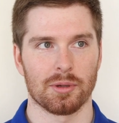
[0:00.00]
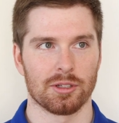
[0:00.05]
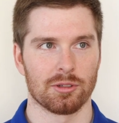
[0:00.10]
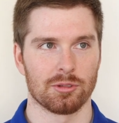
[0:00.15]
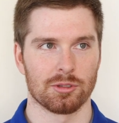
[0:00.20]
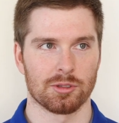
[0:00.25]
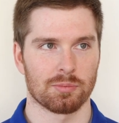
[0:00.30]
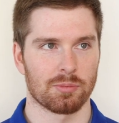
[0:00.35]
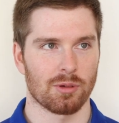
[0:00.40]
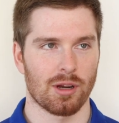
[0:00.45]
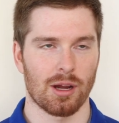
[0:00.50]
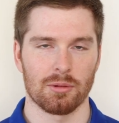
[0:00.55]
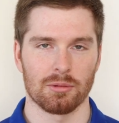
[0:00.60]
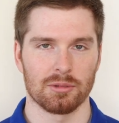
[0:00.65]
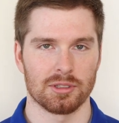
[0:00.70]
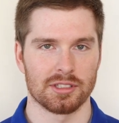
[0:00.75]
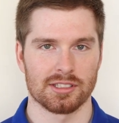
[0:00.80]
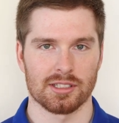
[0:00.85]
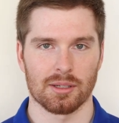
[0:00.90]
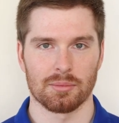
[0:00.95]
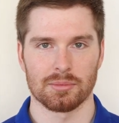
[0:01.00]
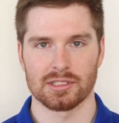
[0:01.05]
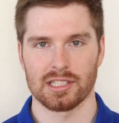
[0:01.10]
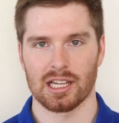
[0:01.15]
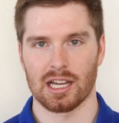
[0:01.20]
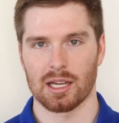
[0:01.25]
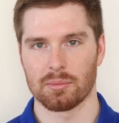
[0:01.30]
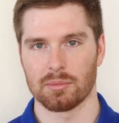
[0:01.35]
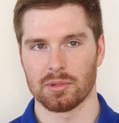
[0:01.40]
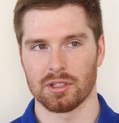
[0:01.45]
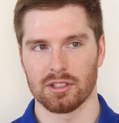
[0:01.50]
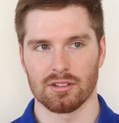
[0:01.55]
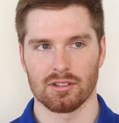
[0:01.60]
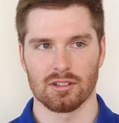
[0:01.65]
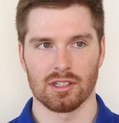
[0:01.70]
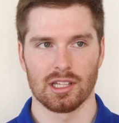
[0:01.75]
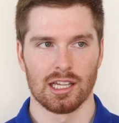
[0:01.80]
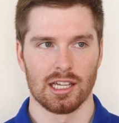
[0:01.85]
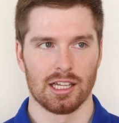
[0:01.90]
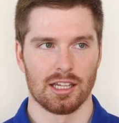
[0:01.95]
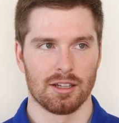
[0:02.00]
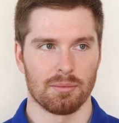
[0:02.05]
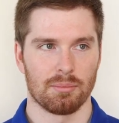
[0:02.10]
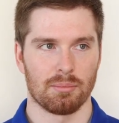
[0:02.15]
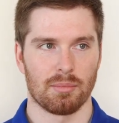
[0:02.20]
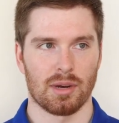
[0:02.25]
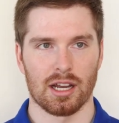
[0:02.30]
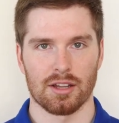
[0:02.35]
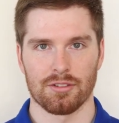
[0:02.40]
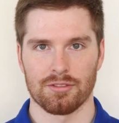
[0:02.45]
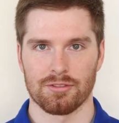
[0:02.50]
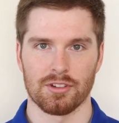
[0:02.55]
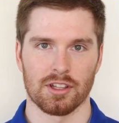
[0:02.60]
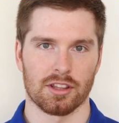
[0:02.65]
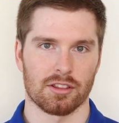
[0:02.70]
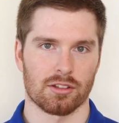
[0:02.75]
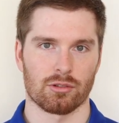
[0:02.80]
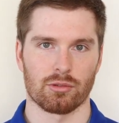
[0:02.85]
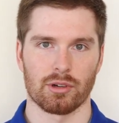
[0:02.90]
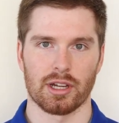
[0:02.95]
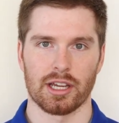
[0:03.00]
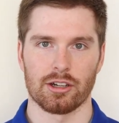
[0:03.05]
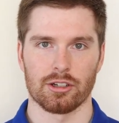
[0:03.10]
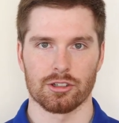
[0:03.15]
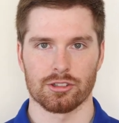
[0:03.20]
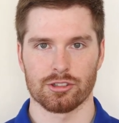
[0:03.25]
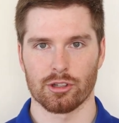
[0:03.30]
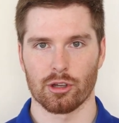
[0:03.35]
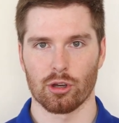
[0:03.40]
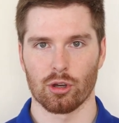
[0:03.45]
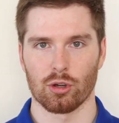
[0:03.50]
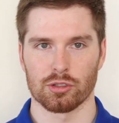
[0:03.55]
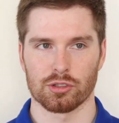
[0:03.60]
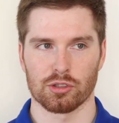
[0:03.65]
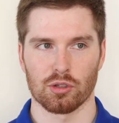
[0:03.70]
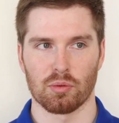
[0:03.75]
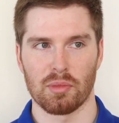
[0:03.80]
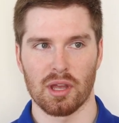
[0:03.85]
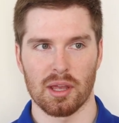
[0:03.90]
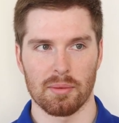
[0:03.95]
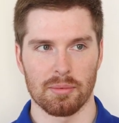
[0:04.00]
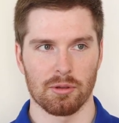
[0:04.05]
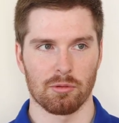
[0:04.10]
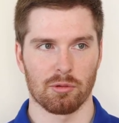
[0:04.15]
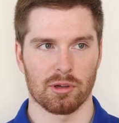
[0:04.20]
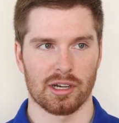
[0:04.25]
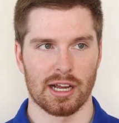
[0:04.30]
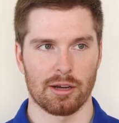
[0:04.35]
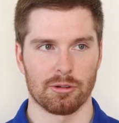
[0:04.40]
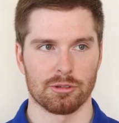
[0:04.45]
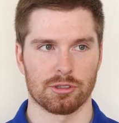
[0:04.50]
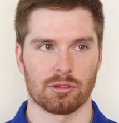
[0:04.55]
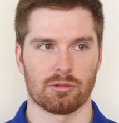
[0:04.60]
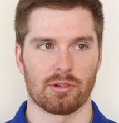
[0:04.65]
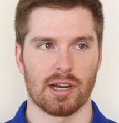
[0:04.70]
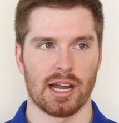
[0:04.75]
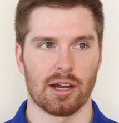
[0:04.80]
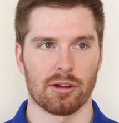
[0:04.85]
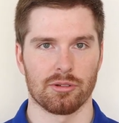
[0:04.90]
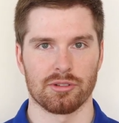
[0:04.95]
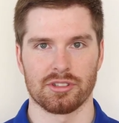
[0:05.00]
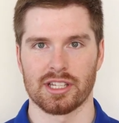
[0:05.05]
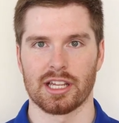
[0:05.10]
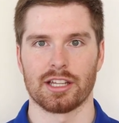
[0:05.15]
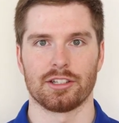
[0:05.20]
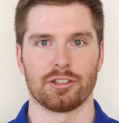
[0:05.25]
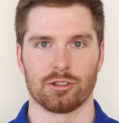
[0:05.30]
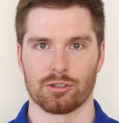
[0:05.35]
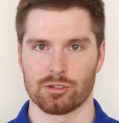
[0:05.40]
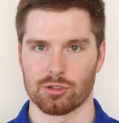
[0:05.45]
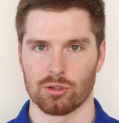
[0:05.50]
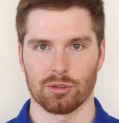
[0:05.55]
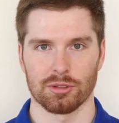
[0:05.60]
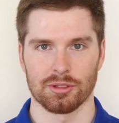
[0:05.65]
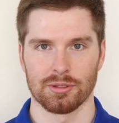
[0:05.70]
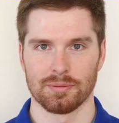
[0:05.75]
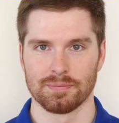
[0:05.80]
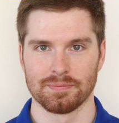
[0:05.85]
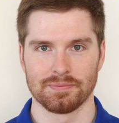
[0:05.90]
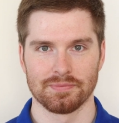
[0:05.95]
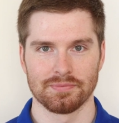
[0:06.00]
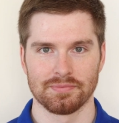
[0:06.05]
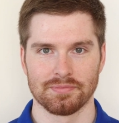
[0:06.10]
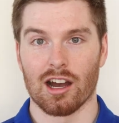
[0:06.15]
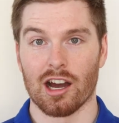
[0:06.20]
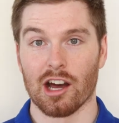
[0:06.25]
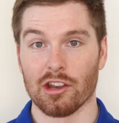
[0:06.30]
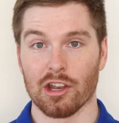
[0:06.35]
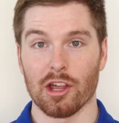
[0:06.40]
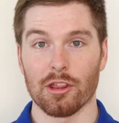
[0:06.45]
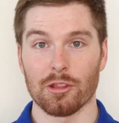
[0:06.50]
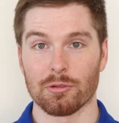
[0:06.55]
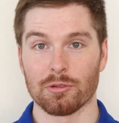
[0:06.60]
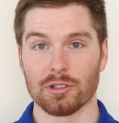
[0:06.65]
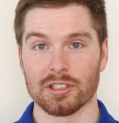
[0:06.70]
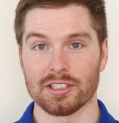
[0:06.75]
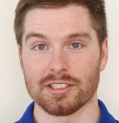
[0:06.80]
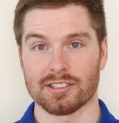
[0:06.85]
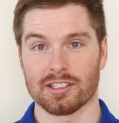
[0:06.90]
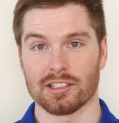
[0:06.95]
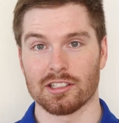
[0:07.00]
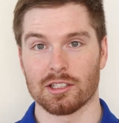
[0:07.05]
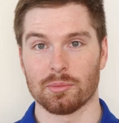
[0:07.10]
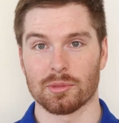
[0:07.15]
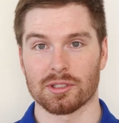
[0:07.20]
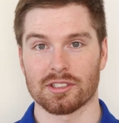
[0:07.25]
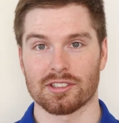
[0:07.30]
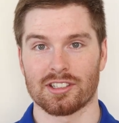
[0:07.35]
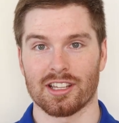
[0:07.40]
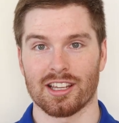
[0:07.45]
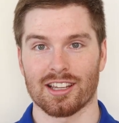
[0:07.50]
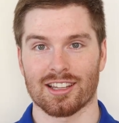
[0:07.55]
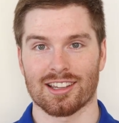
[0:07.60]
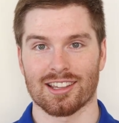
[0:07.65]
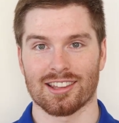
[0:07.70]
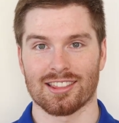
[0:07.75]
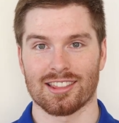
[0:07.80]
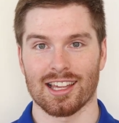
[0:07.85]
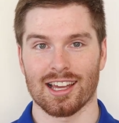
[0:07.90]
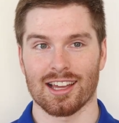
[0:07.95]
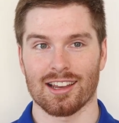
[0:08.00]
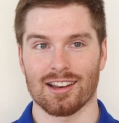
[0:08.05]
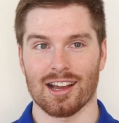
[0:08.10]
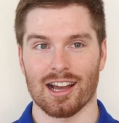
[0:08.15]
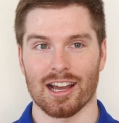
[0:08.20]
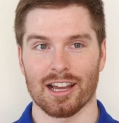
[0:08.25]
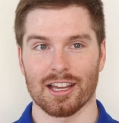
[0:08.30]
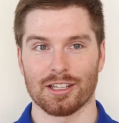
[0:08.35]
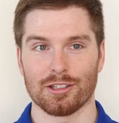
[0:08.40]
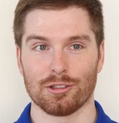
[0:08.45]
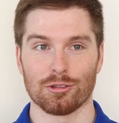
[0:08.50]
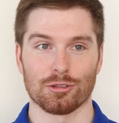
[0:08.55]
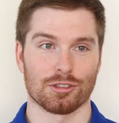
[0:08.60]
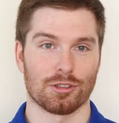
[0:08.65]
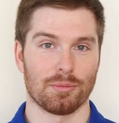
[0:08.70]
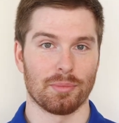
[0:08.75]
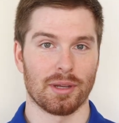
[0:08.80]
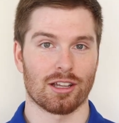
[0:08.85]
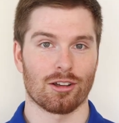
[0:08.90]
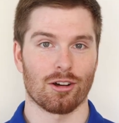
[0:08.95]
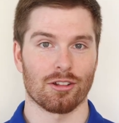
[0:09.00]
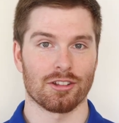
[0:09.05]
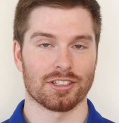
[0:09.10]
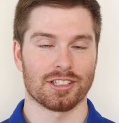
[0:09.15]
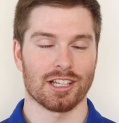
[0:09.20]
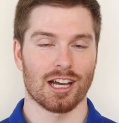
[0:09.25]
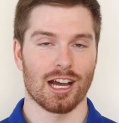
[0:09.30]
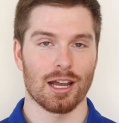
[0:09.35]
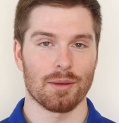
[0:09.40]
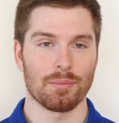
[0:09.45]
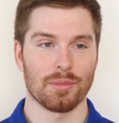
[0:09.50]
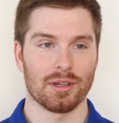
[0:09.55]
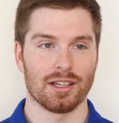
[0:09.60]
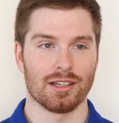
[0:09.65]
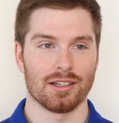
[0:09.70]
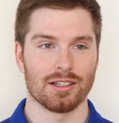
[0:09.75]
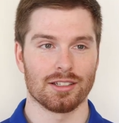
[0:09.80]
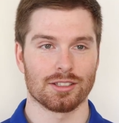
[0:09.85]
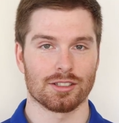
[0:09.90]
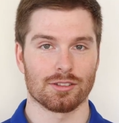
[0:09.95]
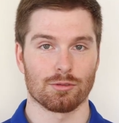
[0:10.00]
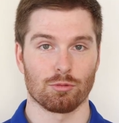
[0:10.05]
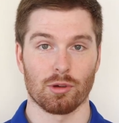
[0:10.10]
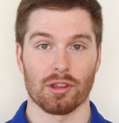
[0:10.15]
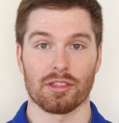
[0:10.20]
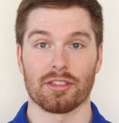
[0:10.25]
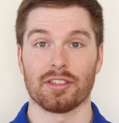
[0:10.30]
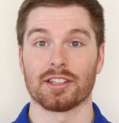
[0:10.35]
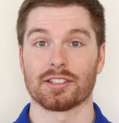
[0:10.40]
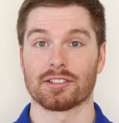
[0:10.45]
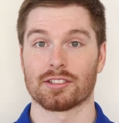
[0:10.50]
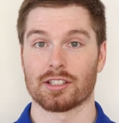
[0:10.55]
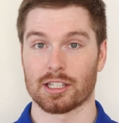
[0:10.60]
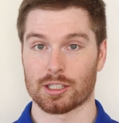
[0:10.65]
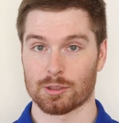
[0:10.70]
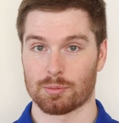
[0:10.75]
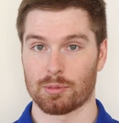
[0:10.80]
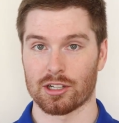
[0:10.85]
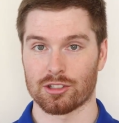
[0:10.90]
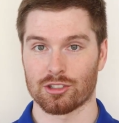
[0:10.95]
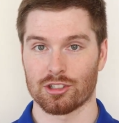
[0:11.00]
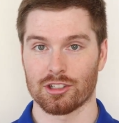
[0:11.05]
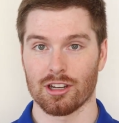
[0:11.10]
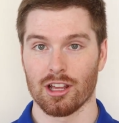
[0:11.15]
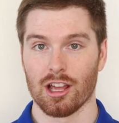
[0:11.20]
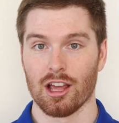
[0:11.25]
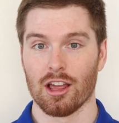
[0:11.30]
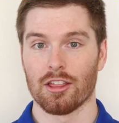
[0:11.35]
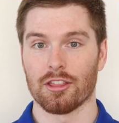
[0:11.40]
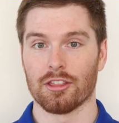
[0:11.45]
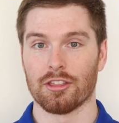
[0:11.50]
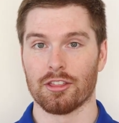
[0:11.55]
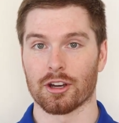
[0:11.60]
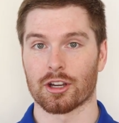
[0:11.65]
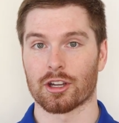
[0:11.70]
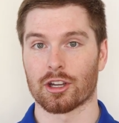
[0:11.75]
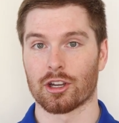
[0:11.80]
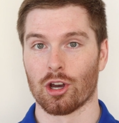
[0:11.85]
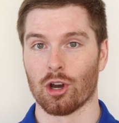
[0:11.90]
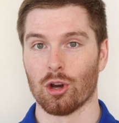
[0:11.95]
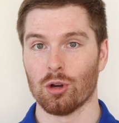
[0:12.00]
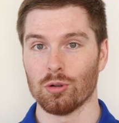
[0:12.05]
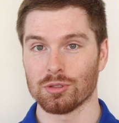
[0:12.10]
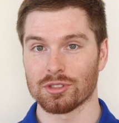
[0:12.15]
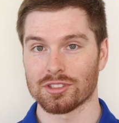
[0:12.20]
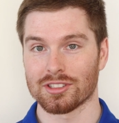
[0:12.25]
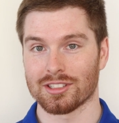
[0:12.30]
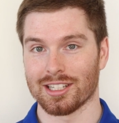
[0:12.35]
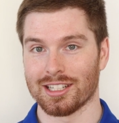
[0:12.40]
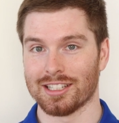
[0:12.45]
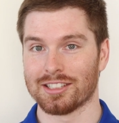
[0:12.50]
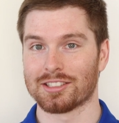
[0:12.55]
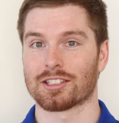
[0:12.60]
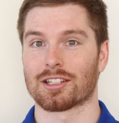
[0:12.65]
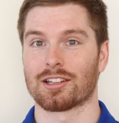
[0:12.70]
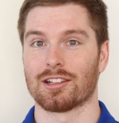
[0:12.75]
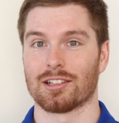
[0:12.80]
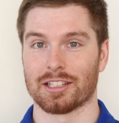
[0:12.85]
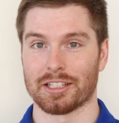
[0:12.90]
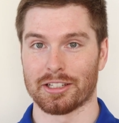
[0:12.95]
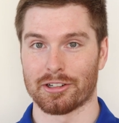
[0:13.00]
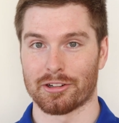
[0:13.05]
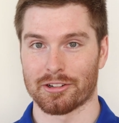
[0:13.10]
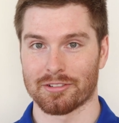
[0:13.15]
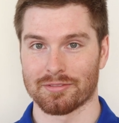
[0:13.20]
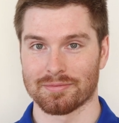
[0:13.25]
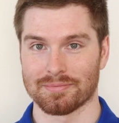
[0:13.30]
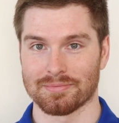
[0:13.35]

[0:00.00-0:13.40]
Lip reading: but it was probably sometime in my 5th grade or so maybe when I was around 10 years old. Another really silly mistake that I used to make all the time is with this expression, the coast is clear.